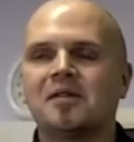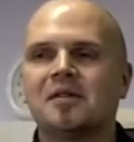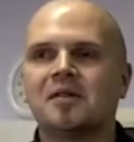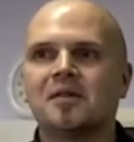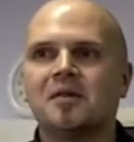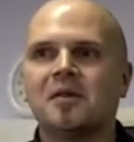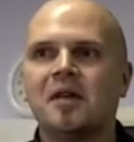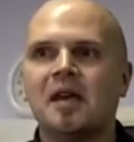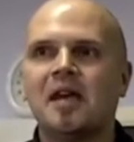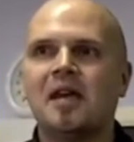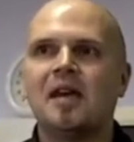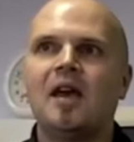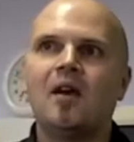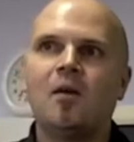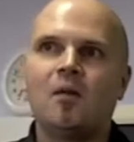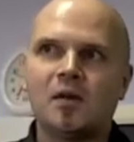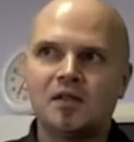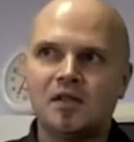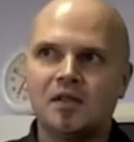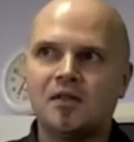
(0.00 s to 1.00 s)
So
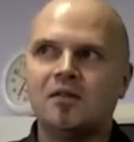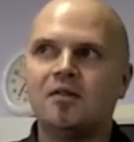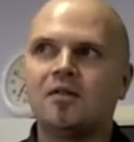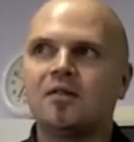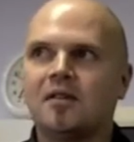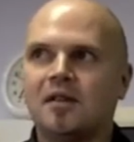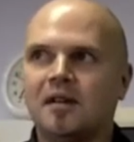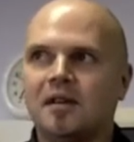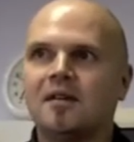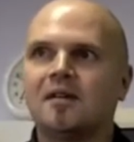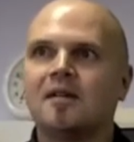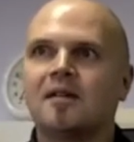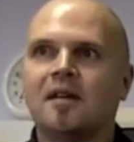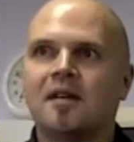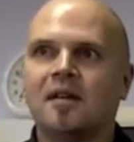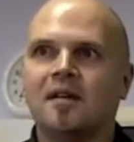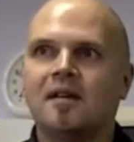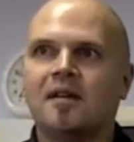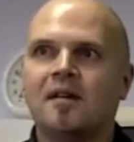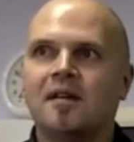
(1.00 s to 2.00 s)
it was a good thing.
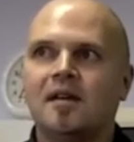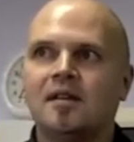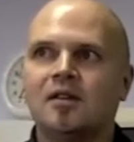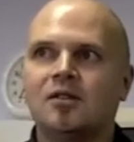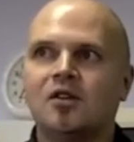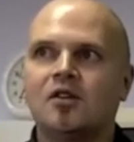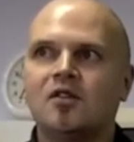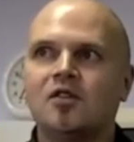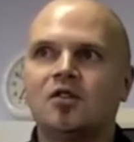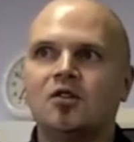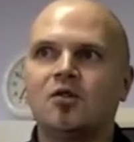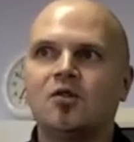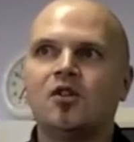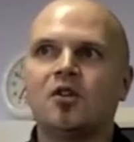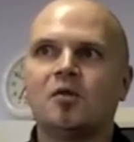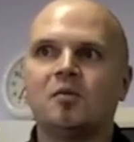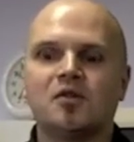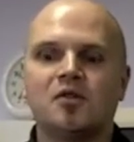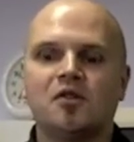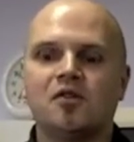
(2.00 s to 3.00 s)
It sort of showed
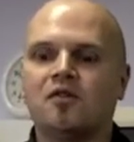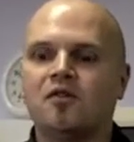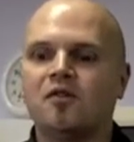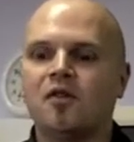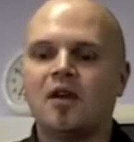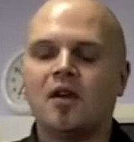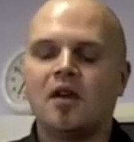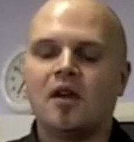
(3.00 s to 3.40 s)
them sort of.